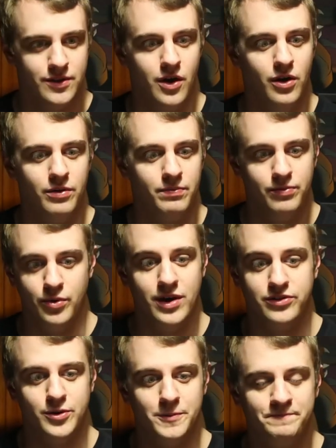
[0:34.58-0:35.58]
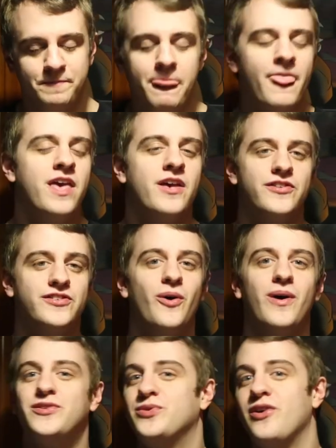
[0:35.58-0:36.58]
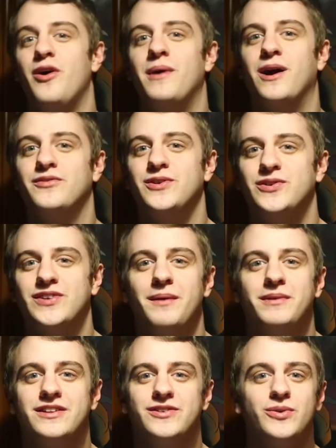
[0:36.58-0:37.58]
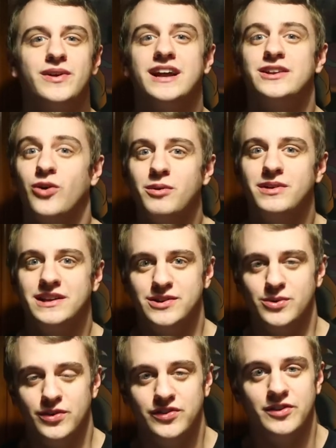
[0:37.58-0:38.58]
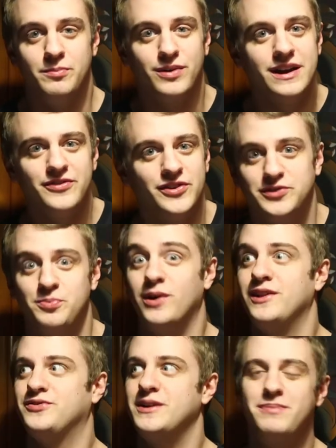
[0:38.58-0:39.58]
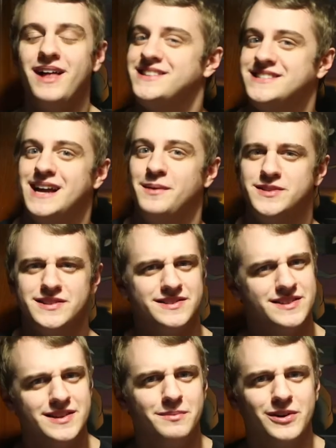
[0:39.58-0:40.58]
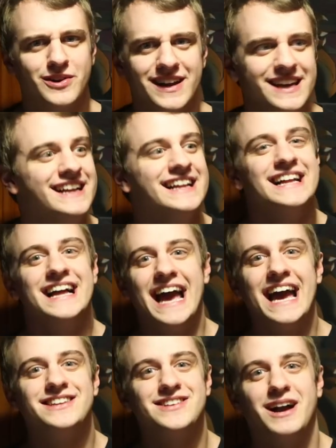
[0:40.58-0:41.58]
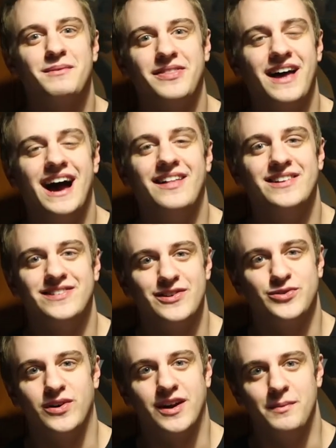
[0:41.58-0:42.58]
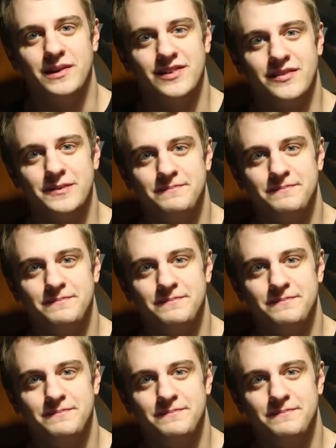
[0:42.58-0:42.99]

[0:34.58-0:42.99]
all the way through. So, as with all my reviews, I'm going to do what I normally do, which is a brief, spoiler-free plot synopsis to some degree, and talk about the highlights and the shortcomings of